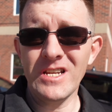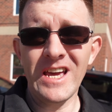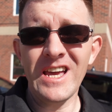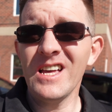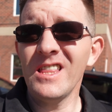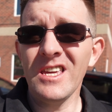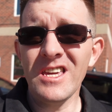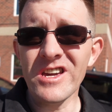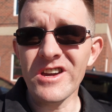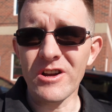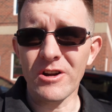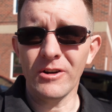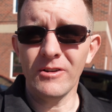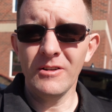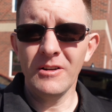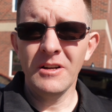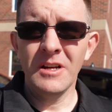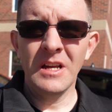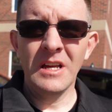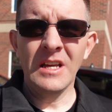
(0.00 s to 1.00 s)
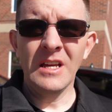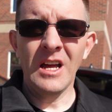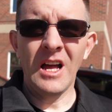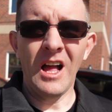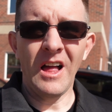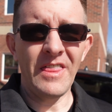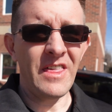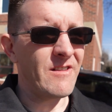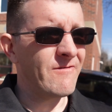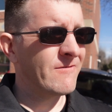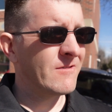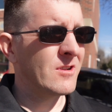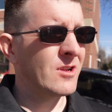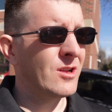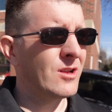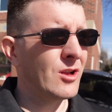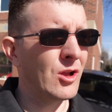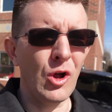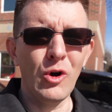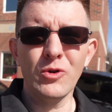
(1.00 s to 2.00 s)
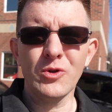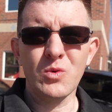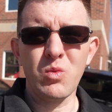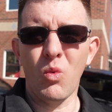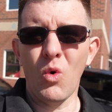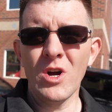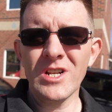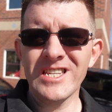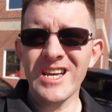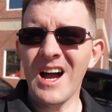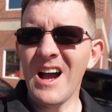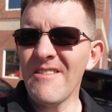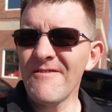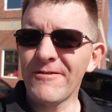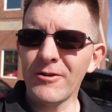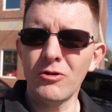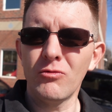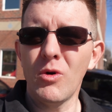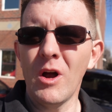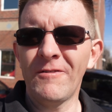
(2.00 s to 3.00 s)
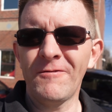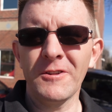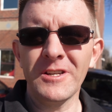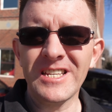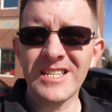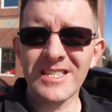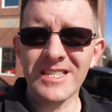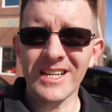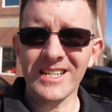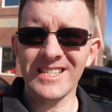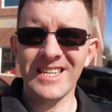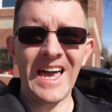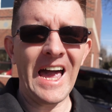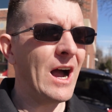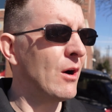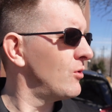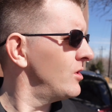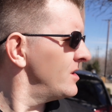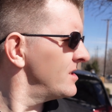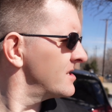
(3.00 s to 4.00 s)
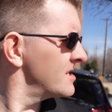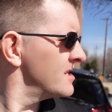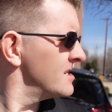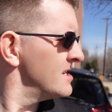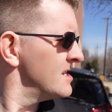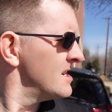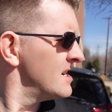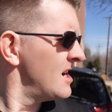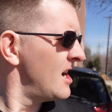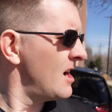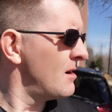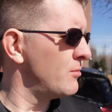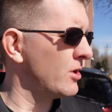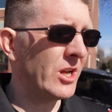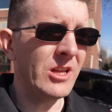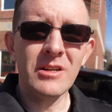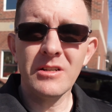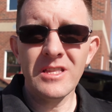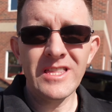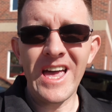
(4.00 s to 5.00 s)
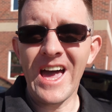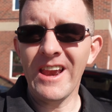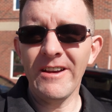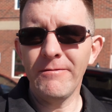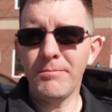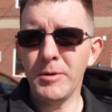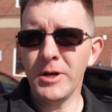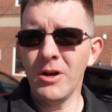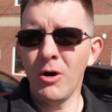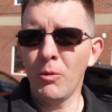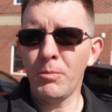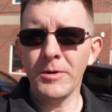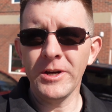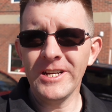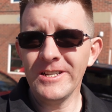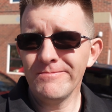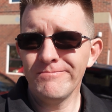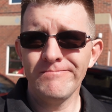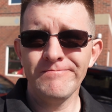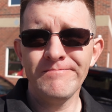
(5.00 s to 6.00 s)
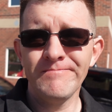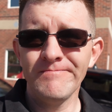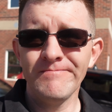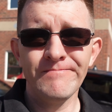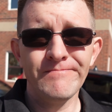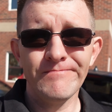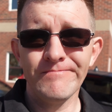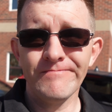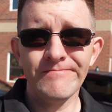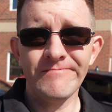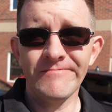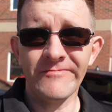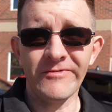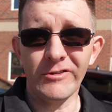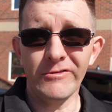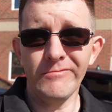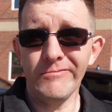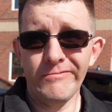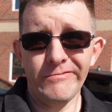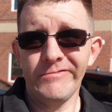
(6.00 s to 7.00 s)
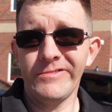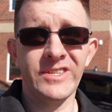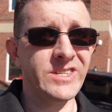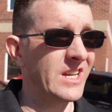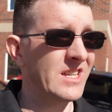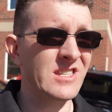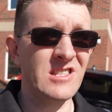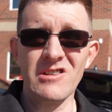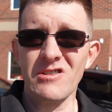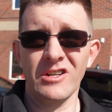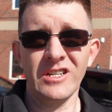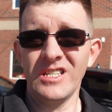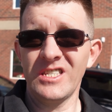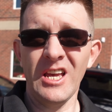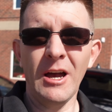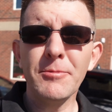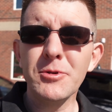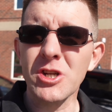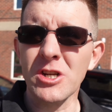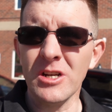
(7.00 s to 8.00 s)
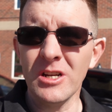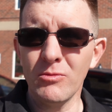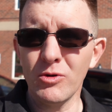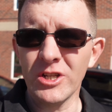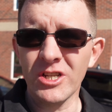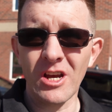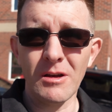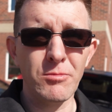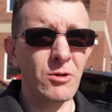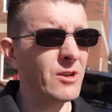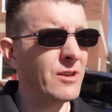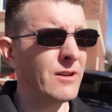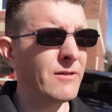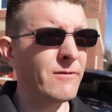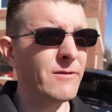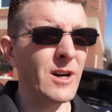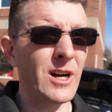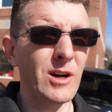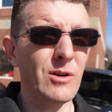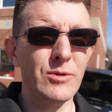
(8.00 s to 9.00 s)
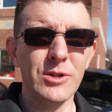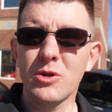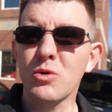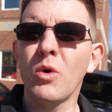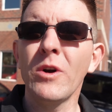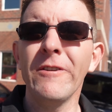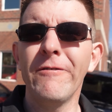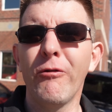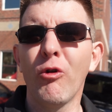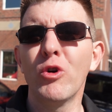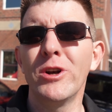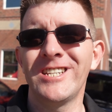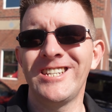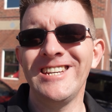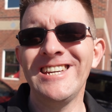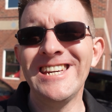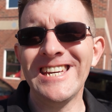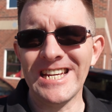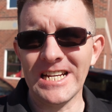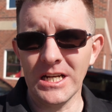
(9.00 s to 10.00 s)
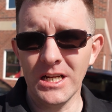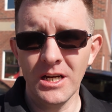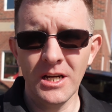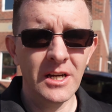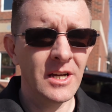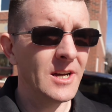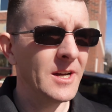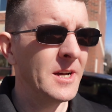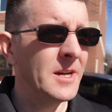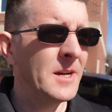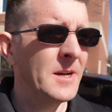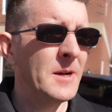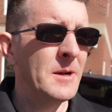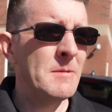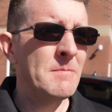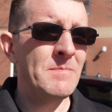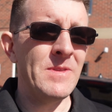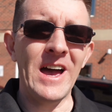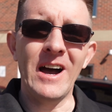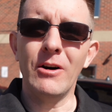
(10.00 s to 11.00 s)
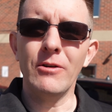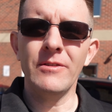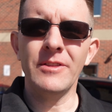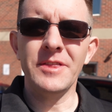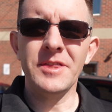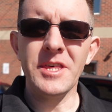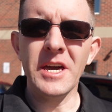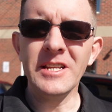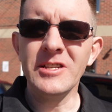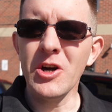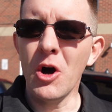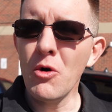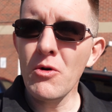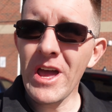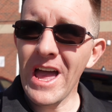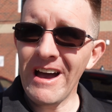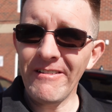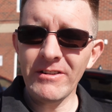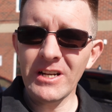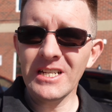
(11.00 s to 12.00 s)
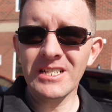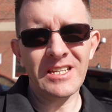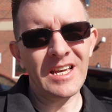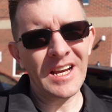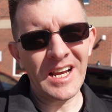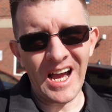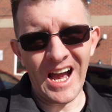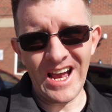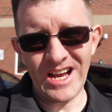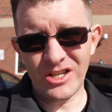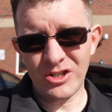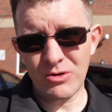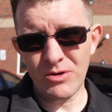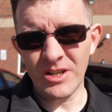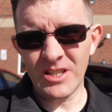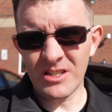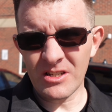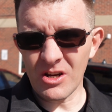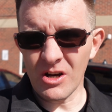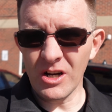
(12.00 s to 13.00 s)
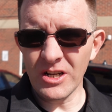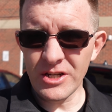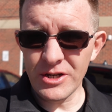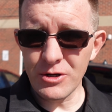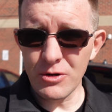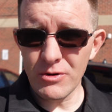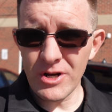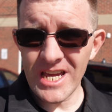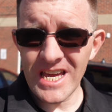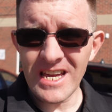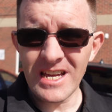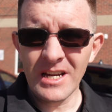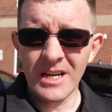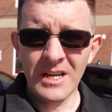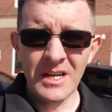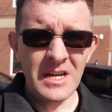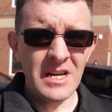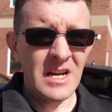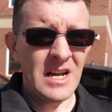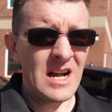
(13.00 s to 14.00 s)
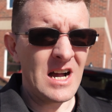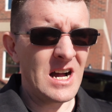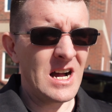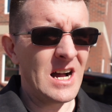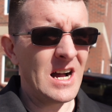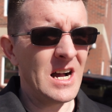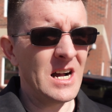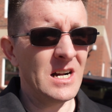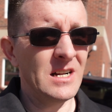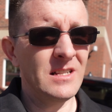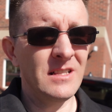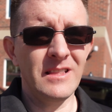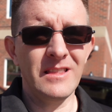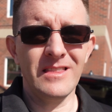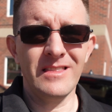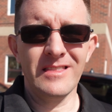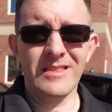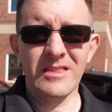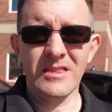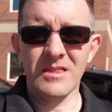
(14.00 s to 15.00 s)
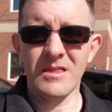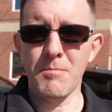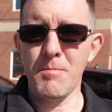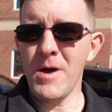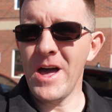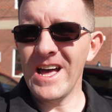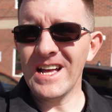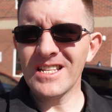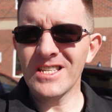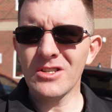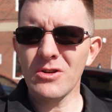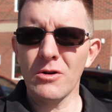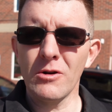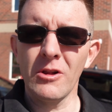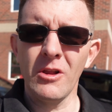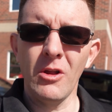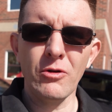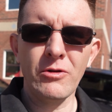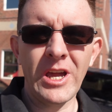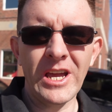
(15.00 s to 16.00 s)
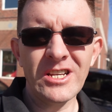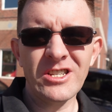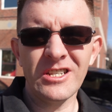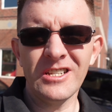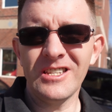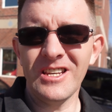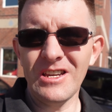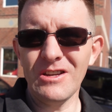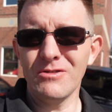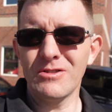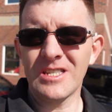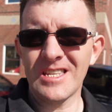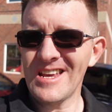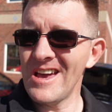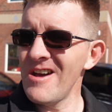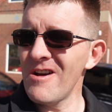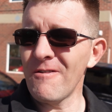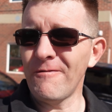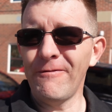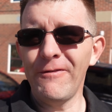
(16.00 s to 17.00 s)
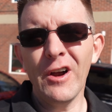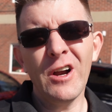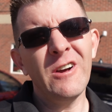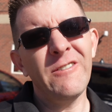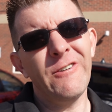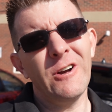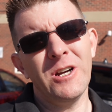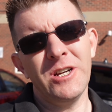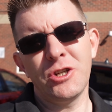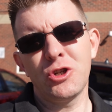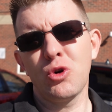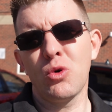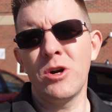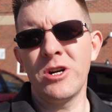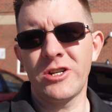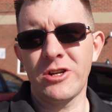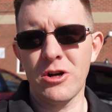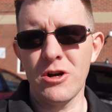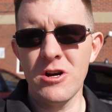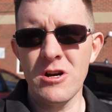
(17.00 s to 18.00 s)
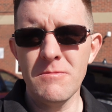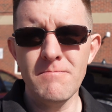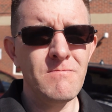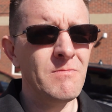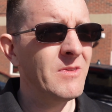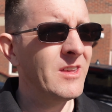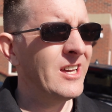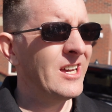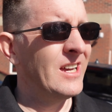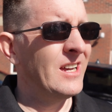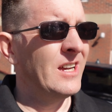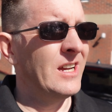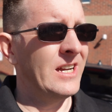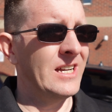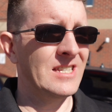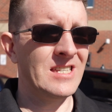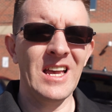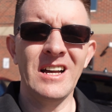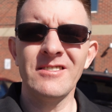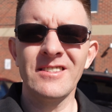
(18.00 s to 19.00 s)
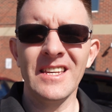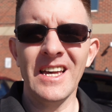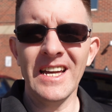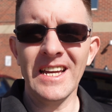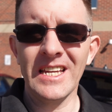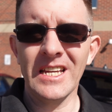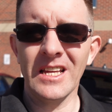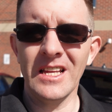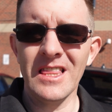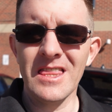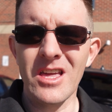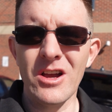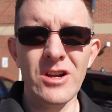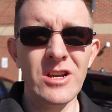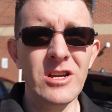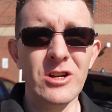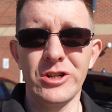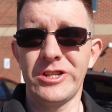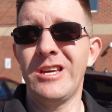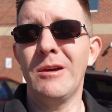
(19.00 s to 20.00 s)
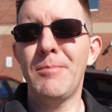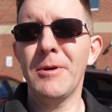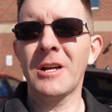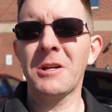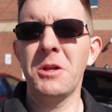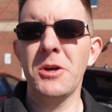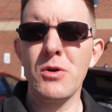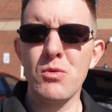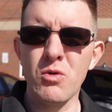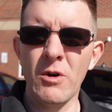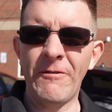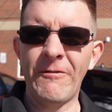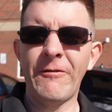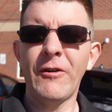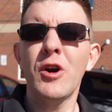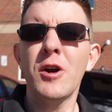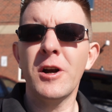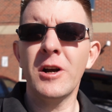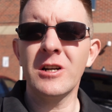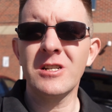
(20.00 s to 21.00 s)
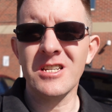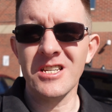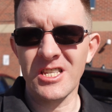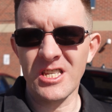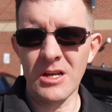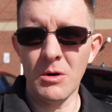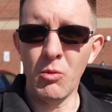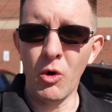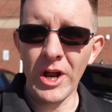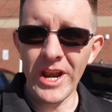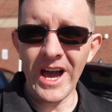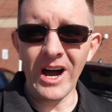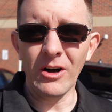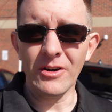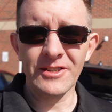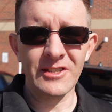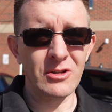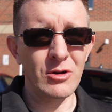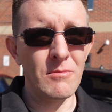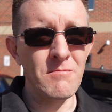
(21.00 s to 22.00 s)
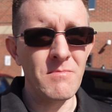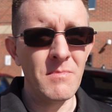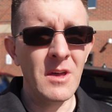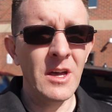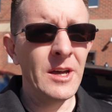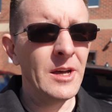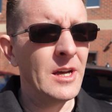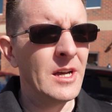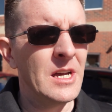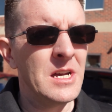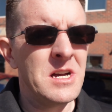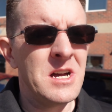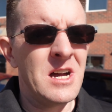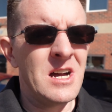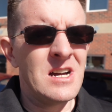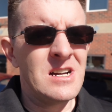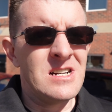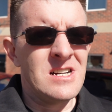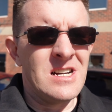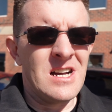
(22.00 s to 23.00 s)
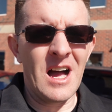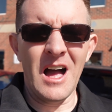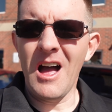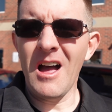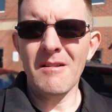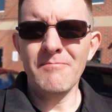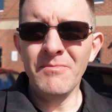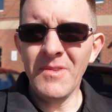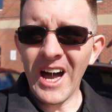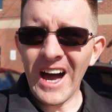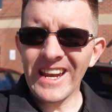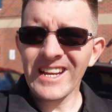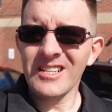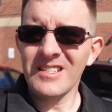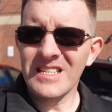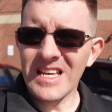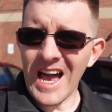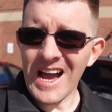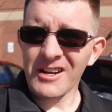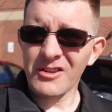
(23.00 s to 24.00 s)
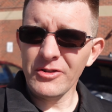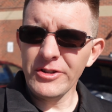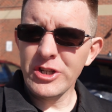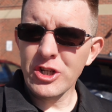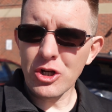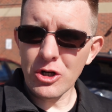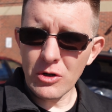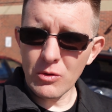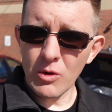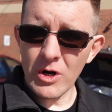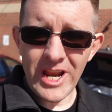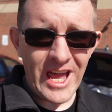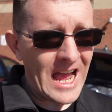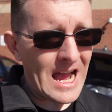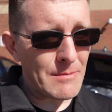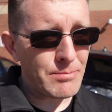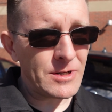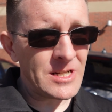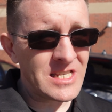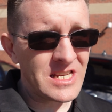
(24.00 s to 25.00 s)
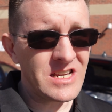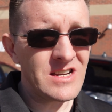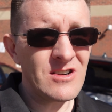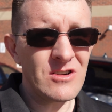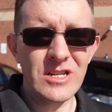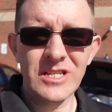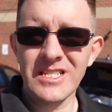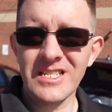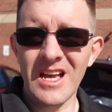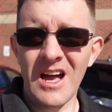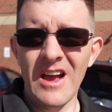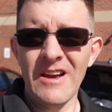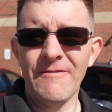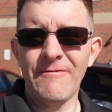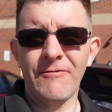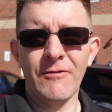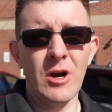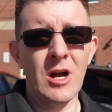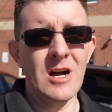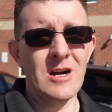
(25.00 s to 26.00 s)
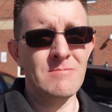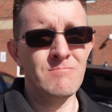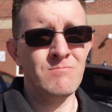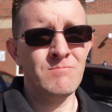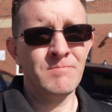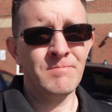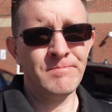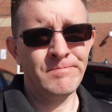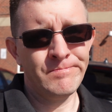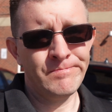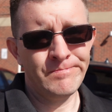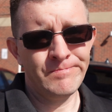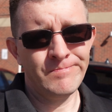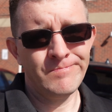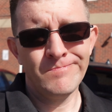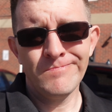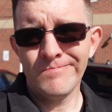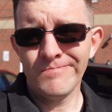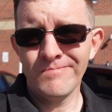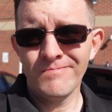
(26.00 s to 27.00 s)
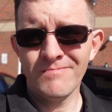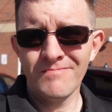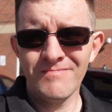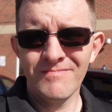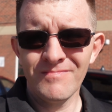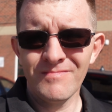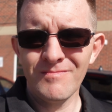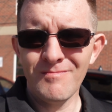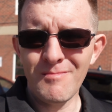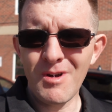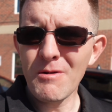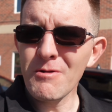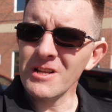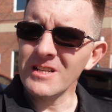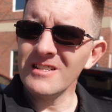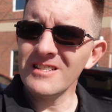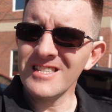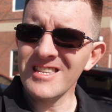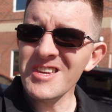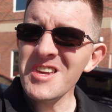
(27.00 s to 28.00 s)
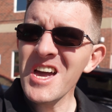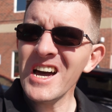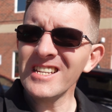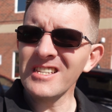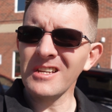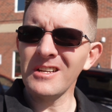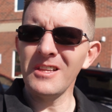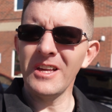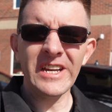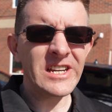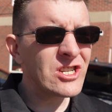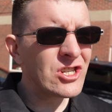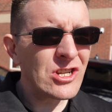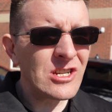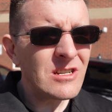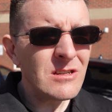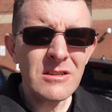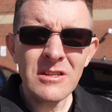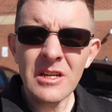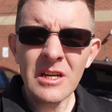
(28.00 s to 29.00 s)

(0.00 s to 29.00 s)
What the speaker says: day of the year. They've closed one time for roughly 6 hours, but other than that have been open since their conception, which I believe was 2014. Now, they don't have any psychiatrists on duty. The beds or locations that you'd stay are very, very short term. It sounds like you're typically referred to someone else. So I'm not exactly sure what happens here aside from maybe de-escalation.